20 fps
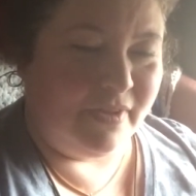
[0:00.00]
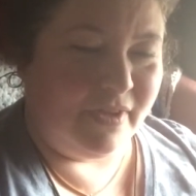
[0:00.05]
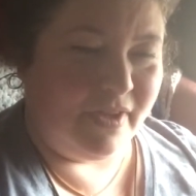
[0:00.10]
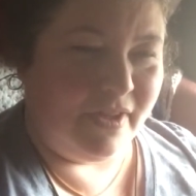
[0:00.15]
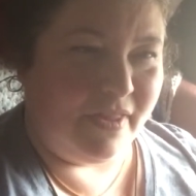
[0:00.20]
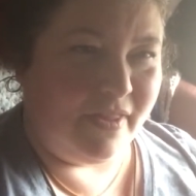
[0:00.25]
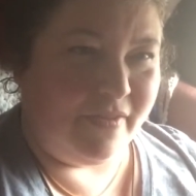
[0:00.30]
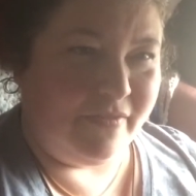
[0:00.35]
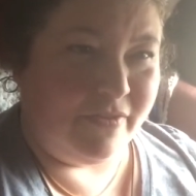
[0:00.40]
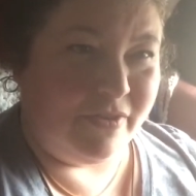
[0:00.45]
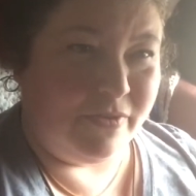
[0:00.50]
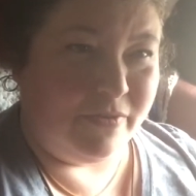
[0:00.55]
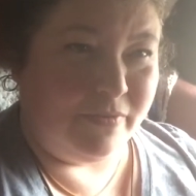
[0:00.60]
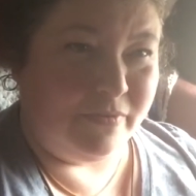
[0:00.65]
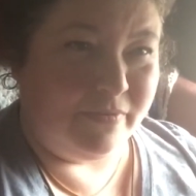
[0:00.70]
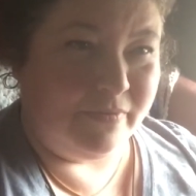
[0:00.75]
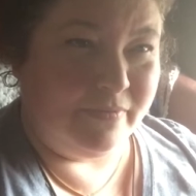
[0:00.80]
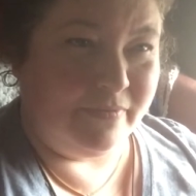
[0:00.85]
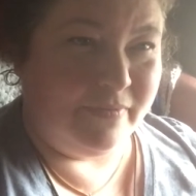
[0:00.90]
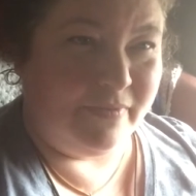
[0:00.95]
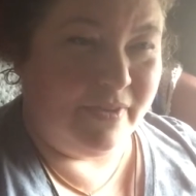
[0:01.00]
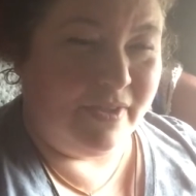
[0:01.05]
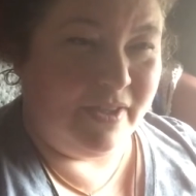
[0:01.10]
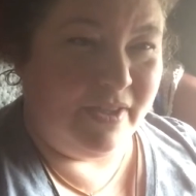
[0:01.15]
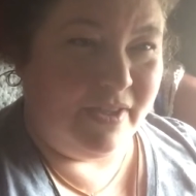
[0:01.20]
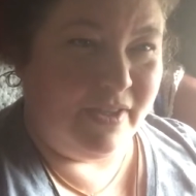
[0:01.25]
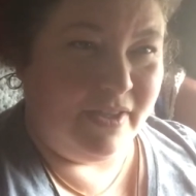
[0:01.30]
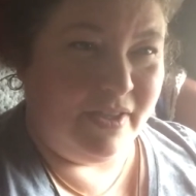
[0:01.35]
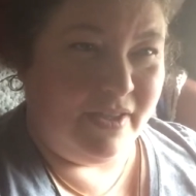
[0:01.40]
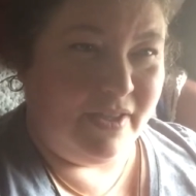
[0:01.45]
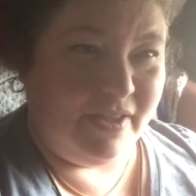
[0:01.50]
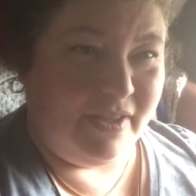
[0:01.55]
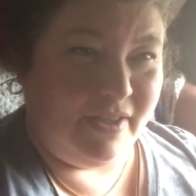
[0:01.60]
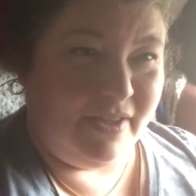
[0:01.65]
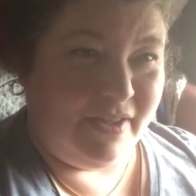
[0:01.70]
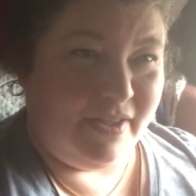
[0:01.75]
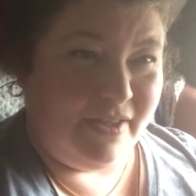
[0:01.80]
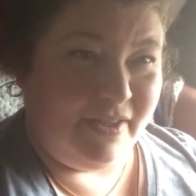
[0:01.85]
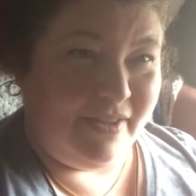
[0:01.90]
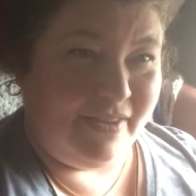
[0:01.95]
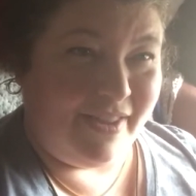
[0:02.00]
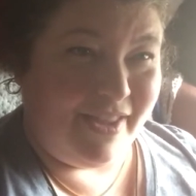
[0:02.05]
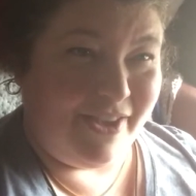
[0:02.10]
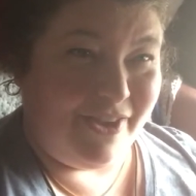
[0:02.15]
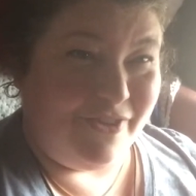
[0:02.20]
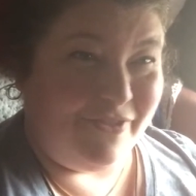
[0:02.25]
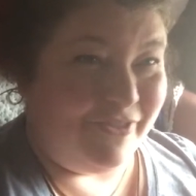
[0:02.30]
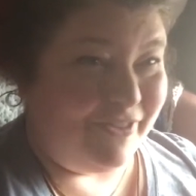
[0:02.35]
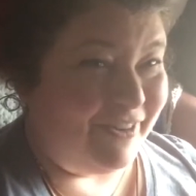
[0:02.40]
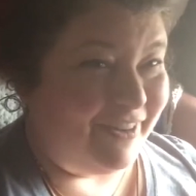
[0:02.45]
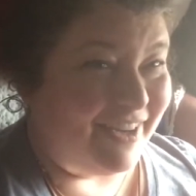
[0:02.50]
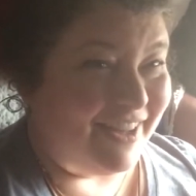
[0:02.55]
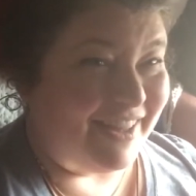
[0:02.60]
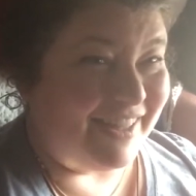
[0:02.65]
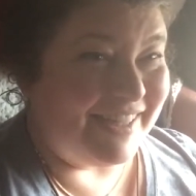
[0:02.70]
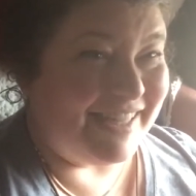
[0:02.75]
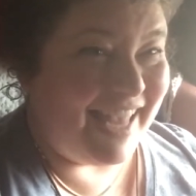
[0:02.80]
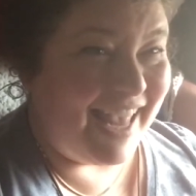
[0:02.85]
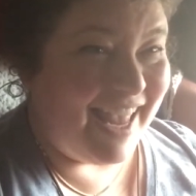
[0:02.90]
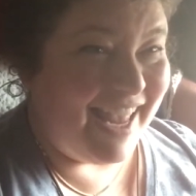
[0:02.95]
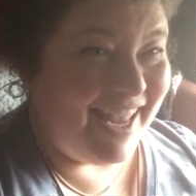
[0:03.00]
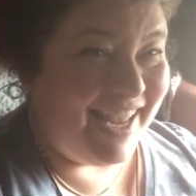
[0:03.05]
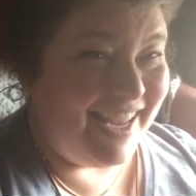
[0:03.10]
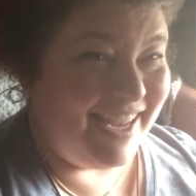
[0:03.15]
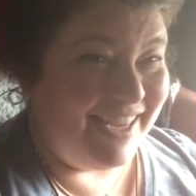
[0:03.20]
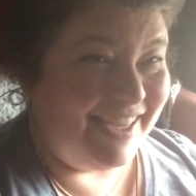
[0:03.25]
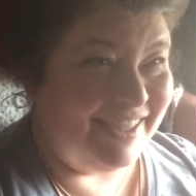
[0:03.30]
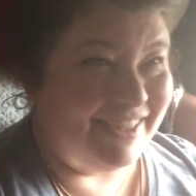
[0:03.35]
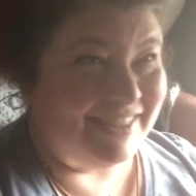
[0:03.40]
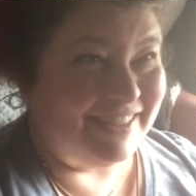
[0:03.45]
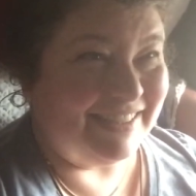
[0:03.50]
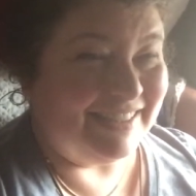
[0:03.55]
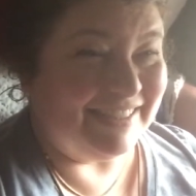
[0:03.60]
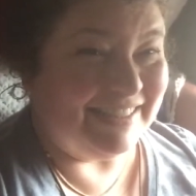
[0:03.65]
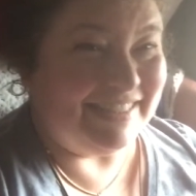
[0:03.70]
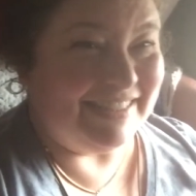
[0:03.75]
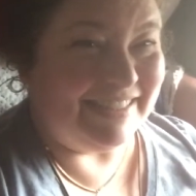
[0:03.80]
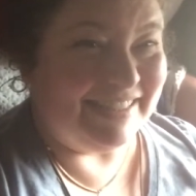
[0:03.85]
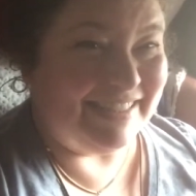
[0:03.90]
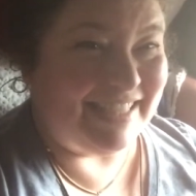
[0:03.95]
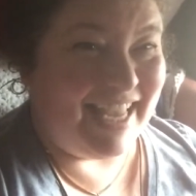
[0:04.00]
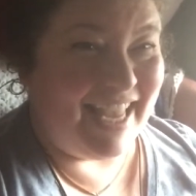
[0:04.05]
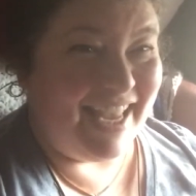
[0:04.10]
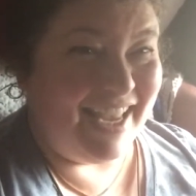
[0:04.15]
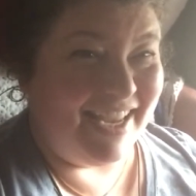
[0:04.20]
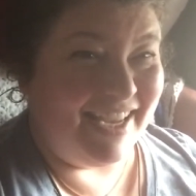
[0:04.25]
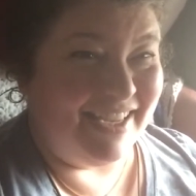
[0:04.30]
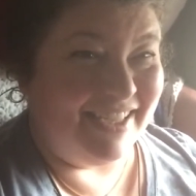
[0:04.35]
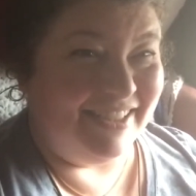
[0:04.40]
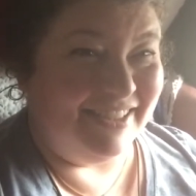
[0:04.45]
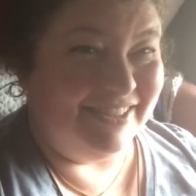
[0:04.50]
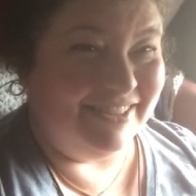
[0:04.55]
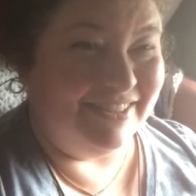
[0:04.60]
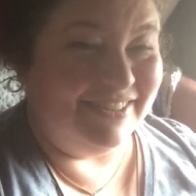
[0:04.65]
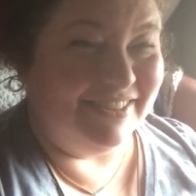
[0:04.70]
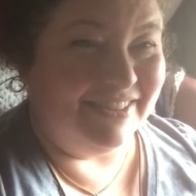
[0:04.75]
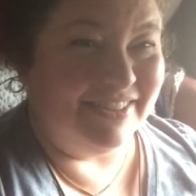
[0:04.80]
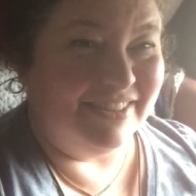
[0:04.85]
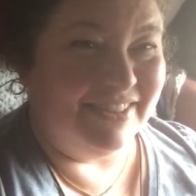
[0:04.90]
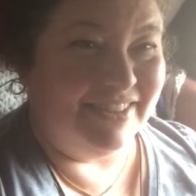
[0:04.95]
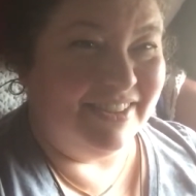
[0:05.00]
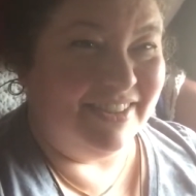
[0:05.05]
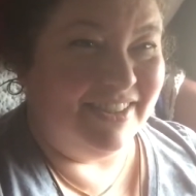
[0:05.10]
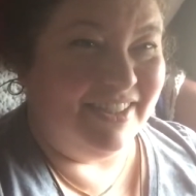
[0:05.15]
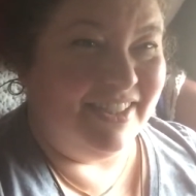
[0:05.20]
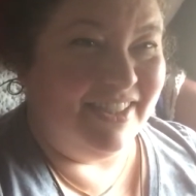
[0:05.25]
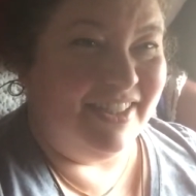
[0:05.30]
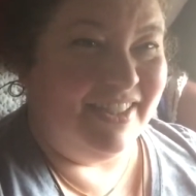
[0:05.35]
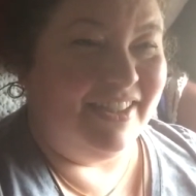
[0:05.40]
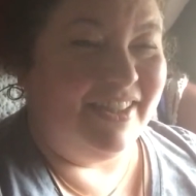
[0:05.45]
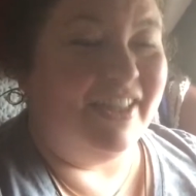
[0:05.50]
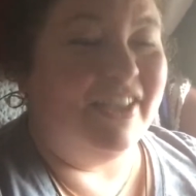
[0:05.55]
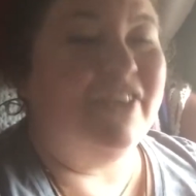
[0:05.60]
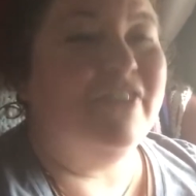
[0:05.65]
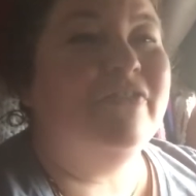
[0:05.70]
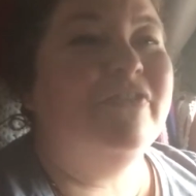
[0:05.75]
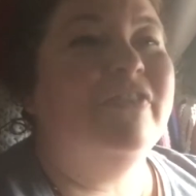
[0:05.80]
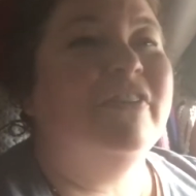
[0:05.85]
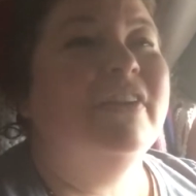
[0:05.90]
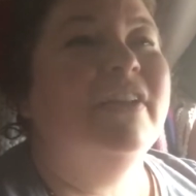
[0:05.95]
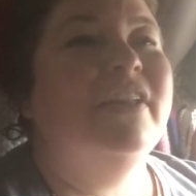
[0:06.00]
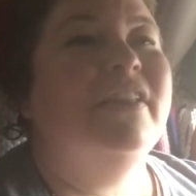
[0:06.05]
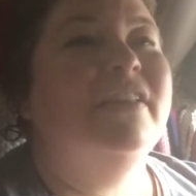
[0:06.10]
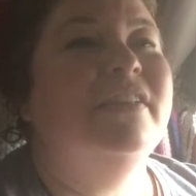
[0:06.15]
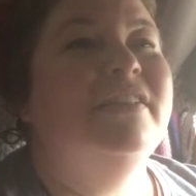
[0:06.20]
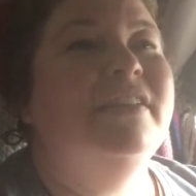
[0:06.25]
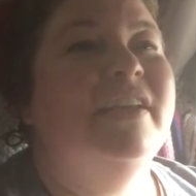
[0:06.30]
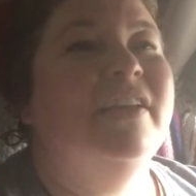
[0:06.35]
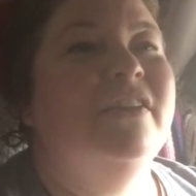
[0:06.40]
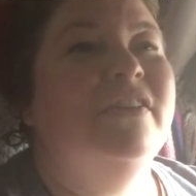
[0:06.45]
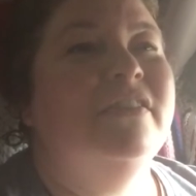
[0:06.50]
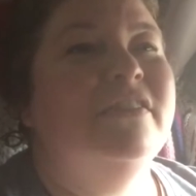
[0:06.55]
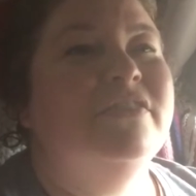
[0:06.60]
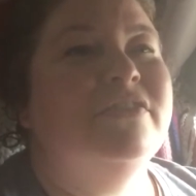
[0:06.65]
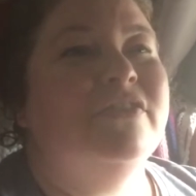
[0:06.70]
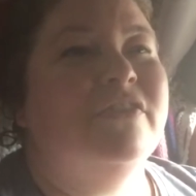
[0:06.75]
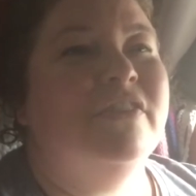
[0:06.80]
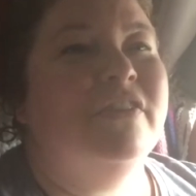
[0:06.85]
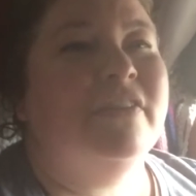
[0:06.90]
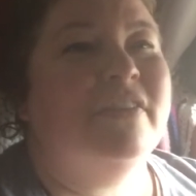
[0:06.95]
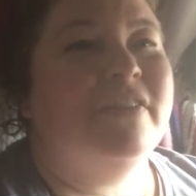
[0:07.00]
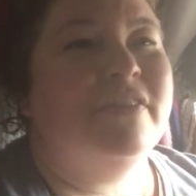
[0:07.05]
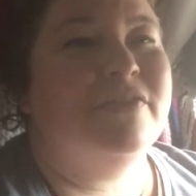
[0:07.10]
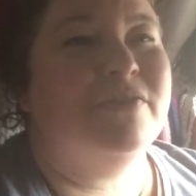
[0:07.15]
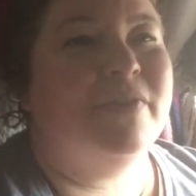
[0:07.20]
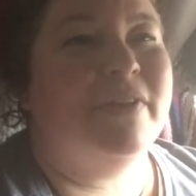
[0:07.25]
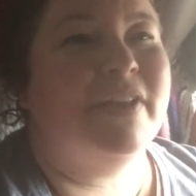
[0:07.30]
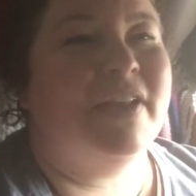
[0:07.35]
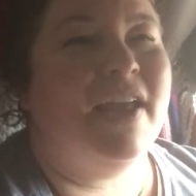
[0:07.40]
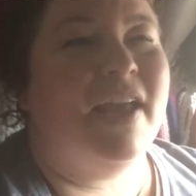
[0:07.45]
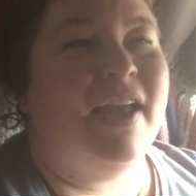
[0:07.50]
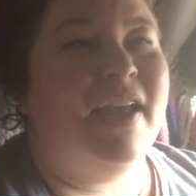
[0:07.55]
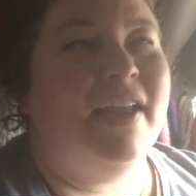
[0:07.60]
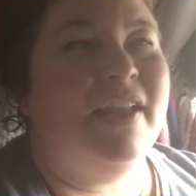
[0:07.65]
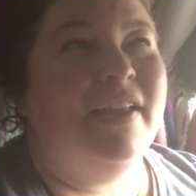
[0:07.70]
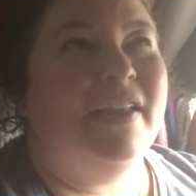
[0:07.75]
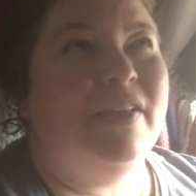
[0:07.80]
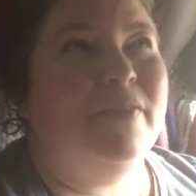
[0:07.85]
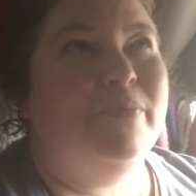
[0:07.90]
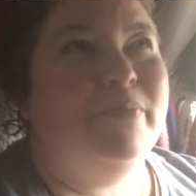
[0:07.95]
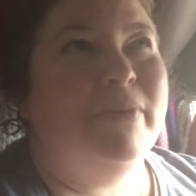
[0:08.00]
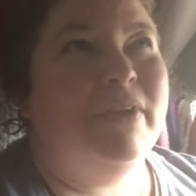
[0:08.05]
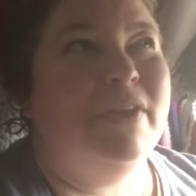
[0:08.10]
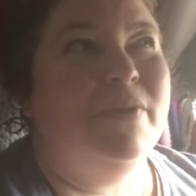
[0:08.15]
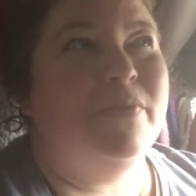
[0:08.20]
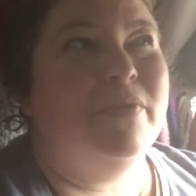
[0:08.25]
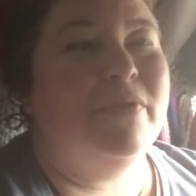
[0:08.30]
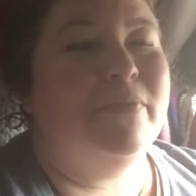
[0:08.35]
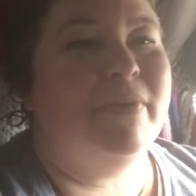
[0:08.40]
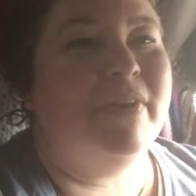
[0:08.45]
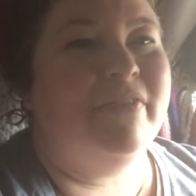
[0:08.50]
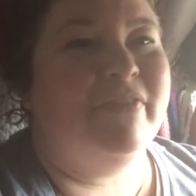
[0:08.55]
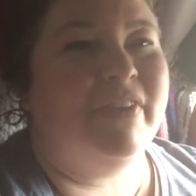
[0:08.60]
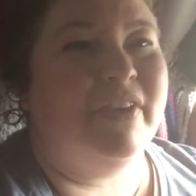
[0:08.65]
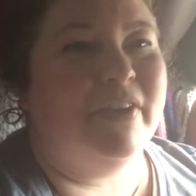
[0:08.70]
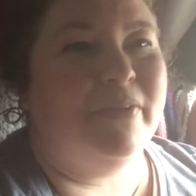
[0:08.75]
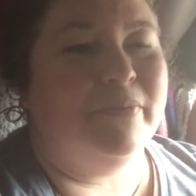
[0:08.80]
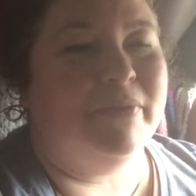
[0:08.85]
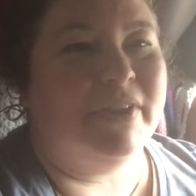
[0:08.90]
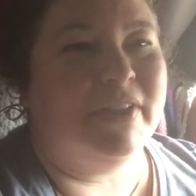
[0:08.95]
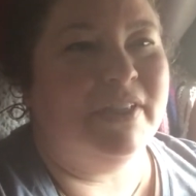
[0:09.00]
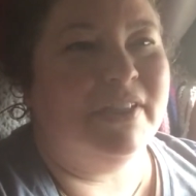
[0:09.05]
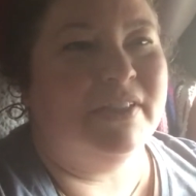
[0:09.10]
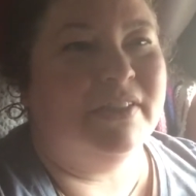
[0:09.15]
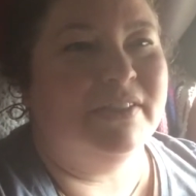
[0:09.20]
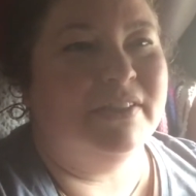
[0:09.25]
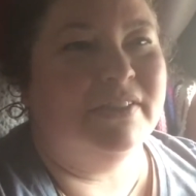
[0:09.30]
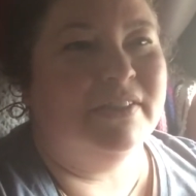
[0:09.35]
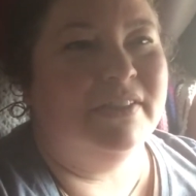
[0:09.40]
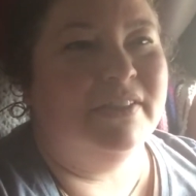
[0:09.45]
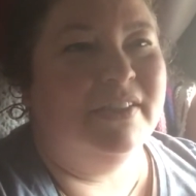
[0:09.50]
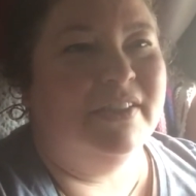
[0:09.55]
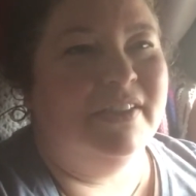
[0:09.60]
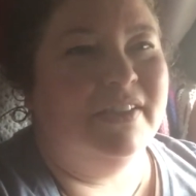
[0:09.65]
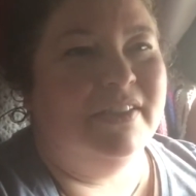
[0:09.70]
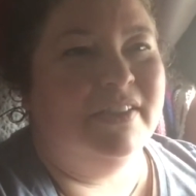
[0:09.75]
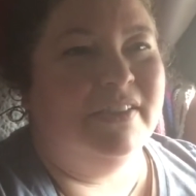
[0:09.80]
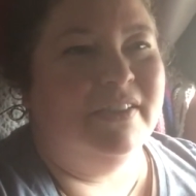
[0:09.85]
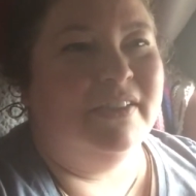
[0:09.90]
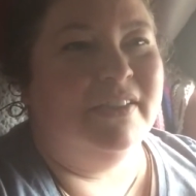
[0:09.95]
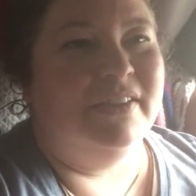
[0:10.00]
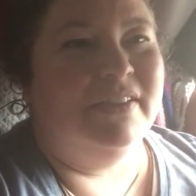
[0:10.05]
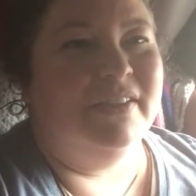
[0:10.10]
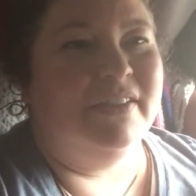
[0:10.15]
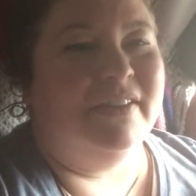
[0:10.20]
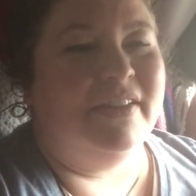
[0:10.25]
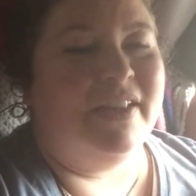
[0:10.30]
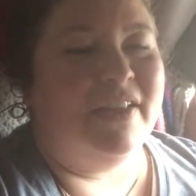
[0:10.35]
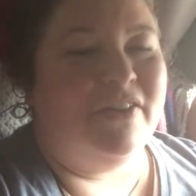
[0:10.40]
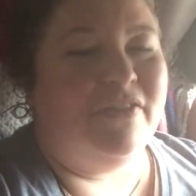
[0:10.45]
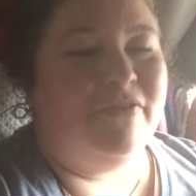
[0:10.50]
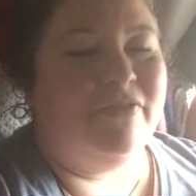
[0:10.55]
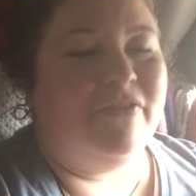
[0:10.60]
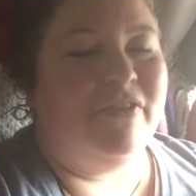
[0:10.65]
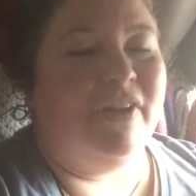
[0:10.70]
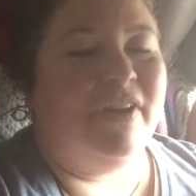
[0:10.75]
I love you. Thank you for another day. Yay. Thank you for another day on this earth so that I can be with my family. Thank you for